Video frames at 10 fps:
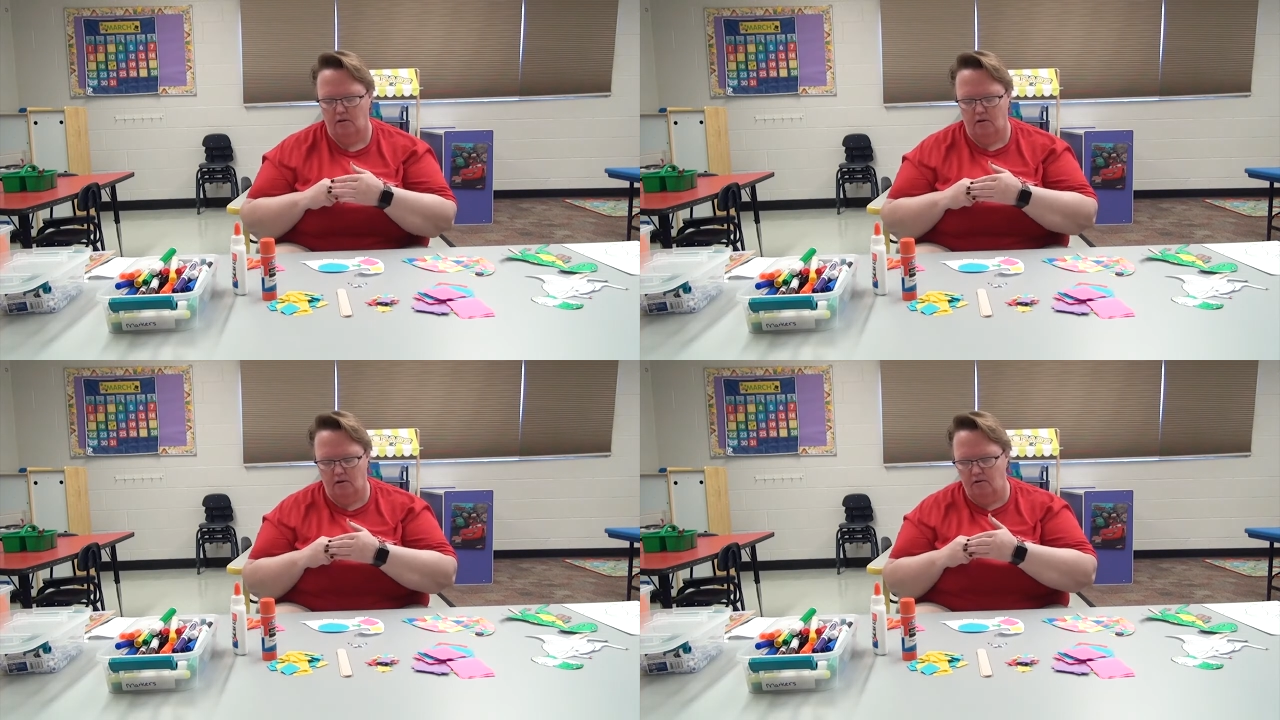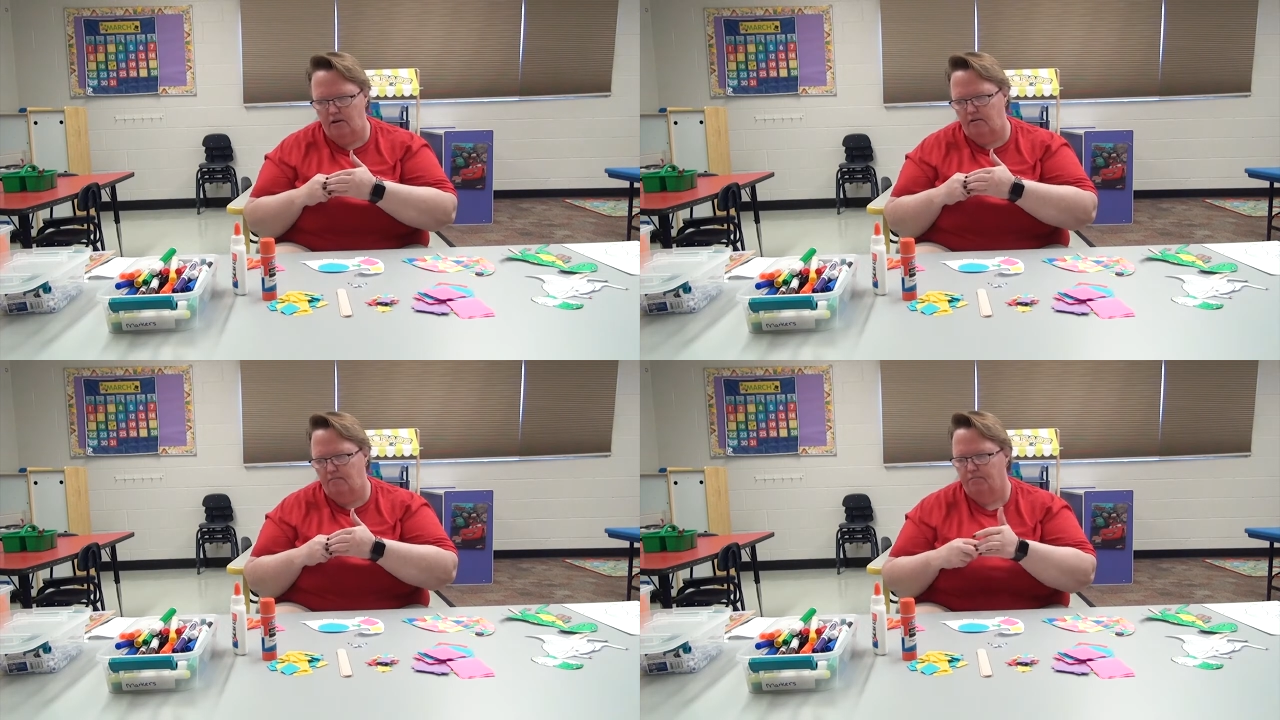All
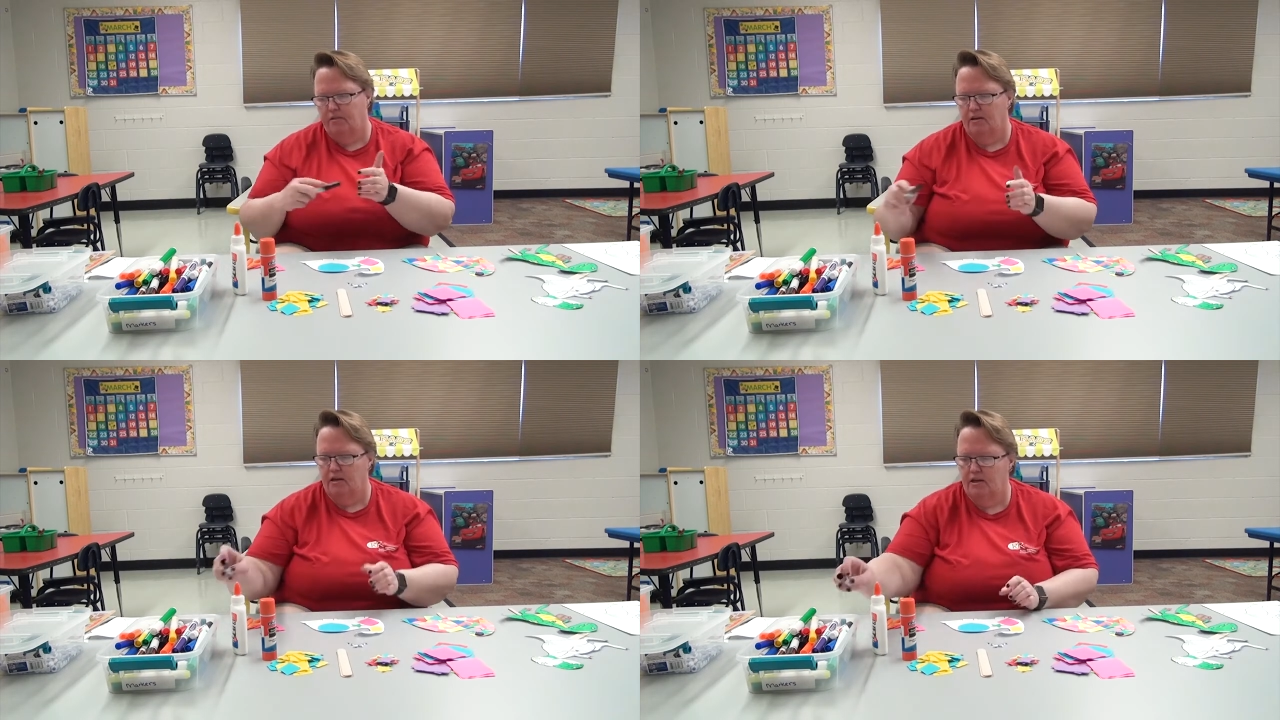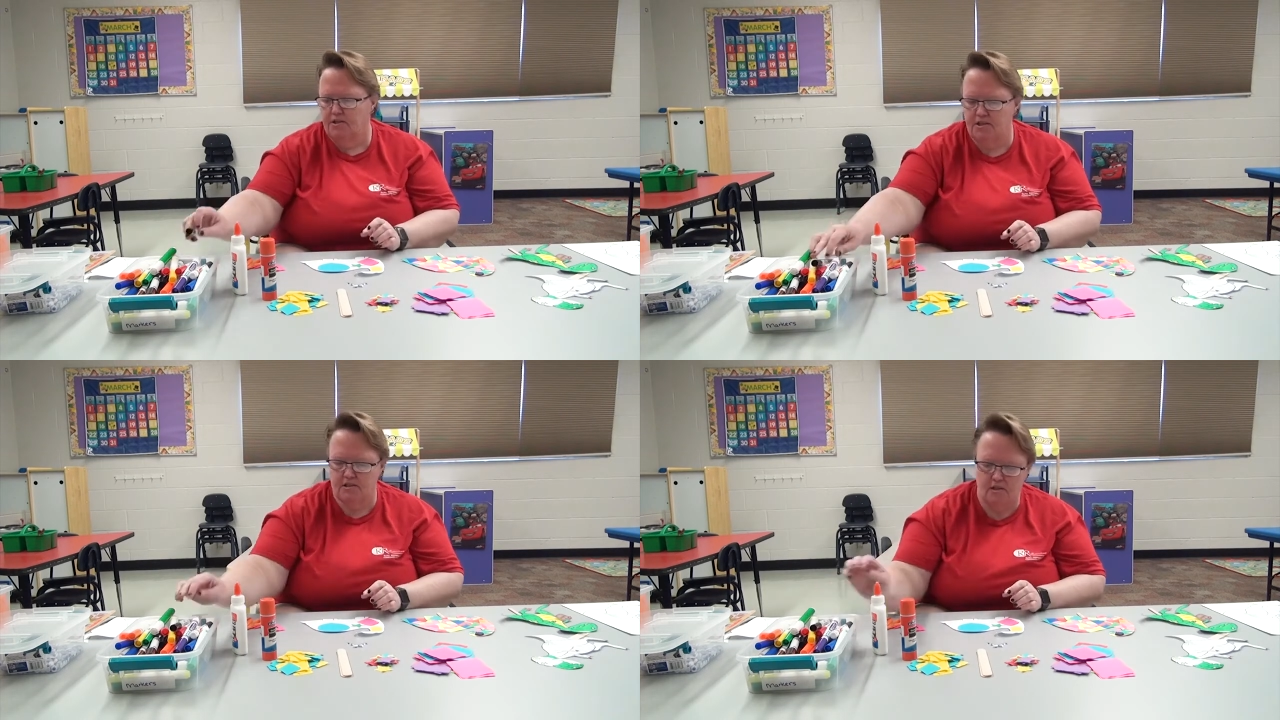right,
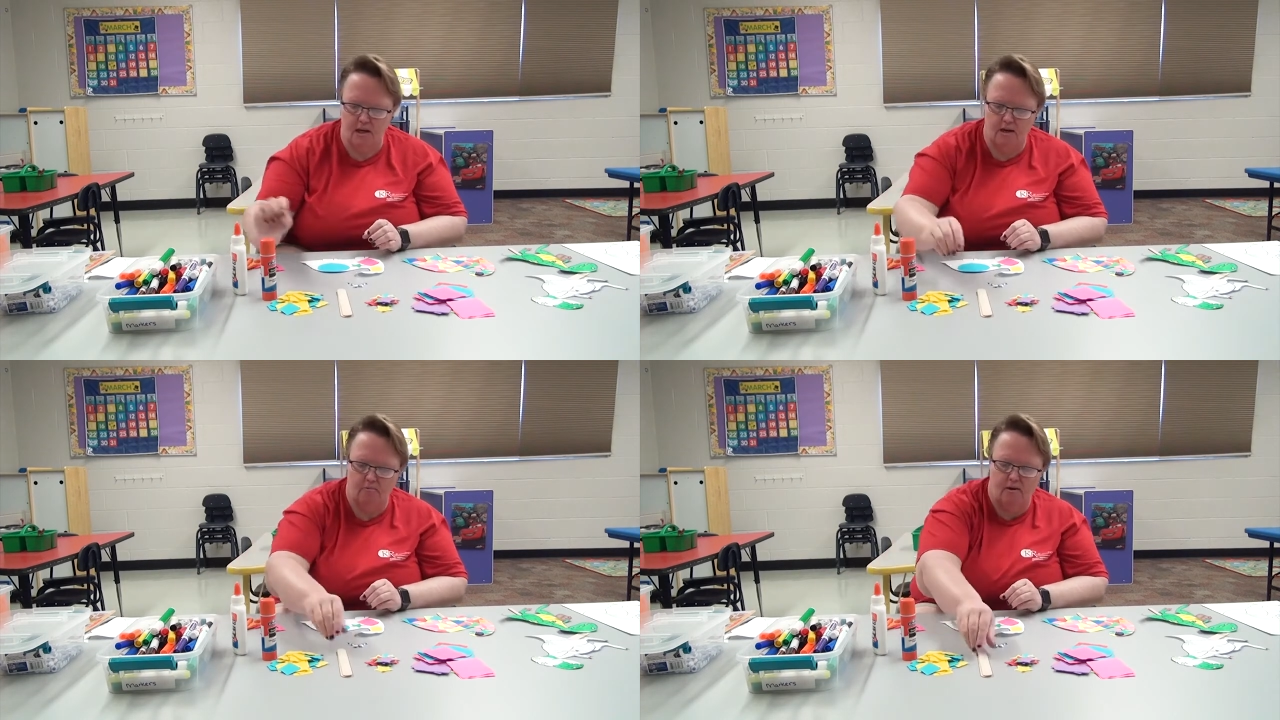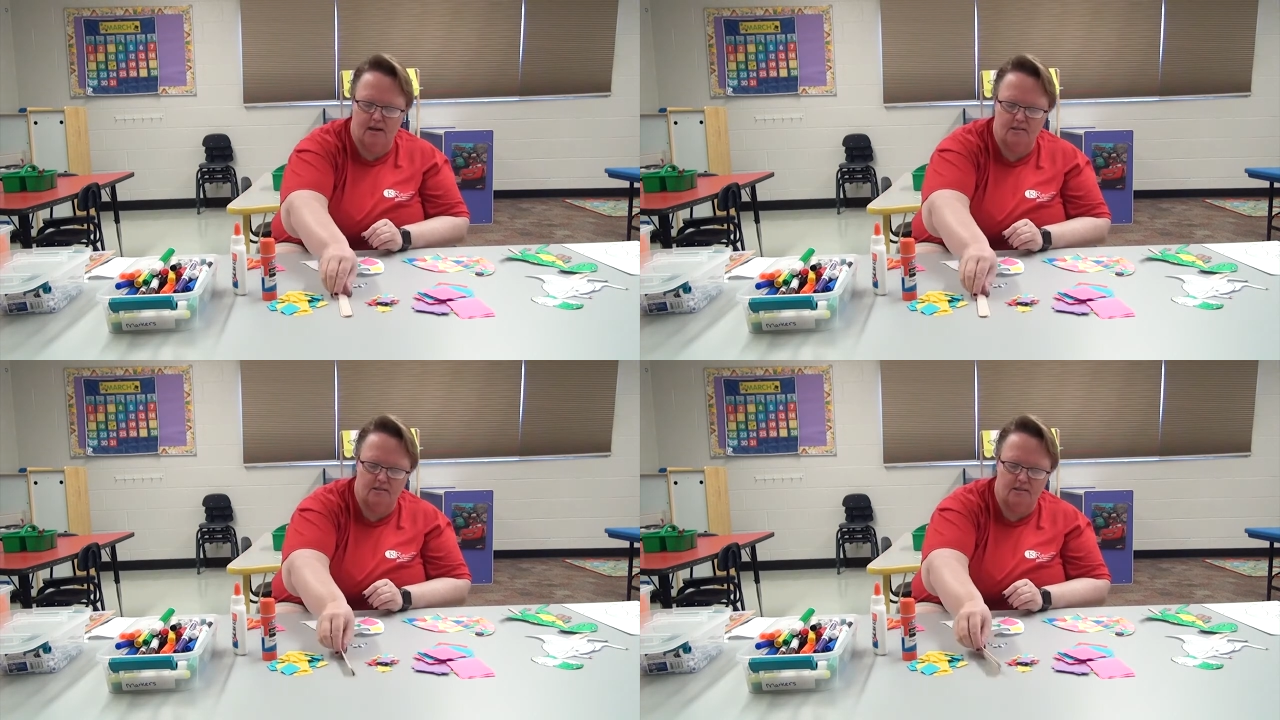and just like
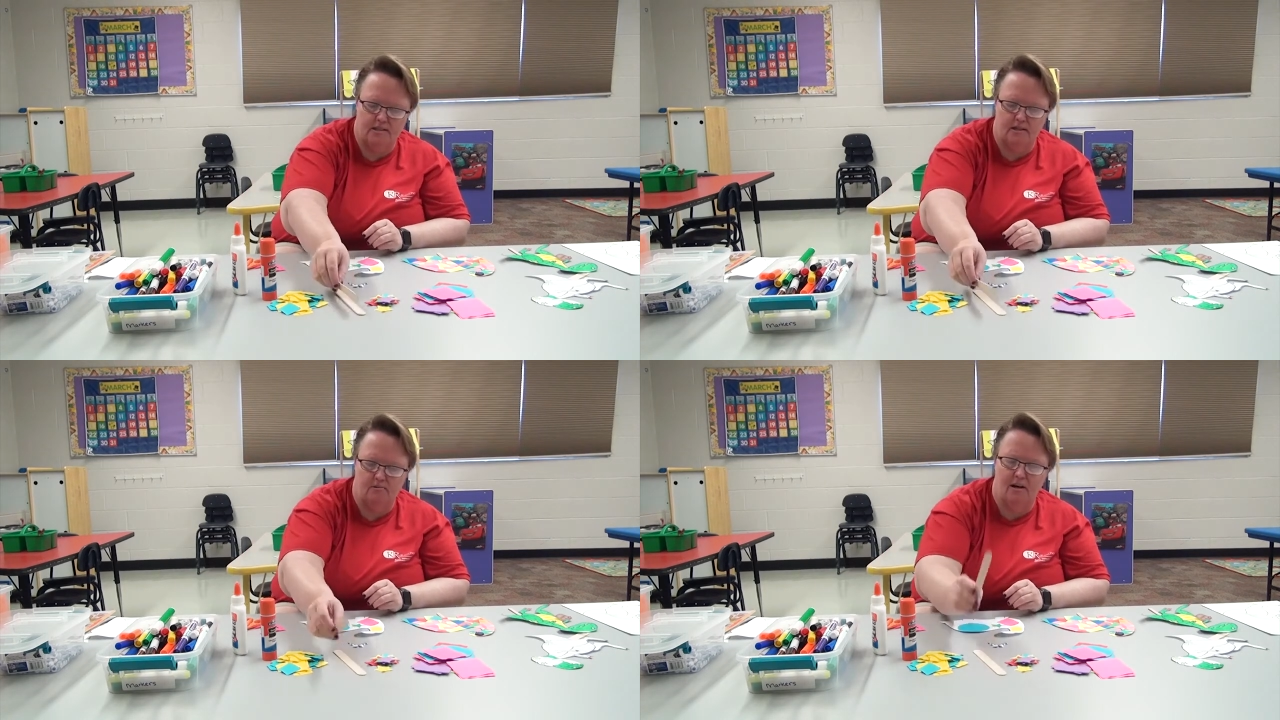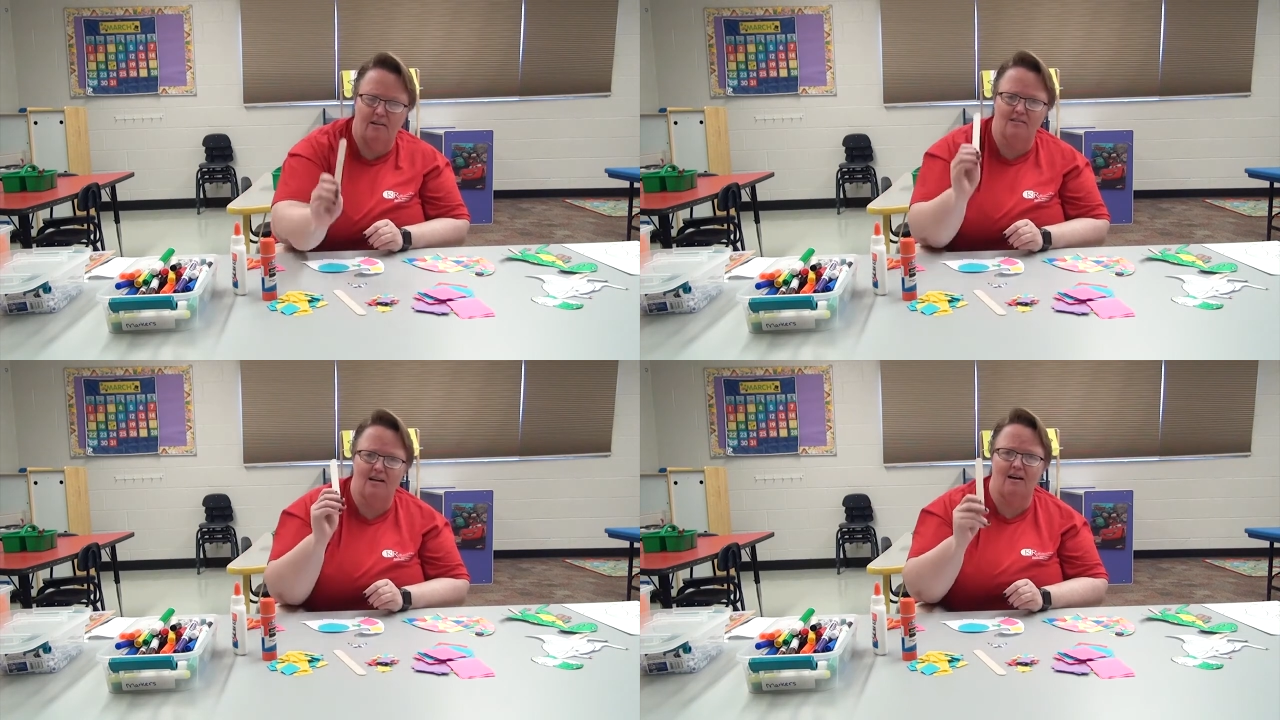Rex the T-Rex,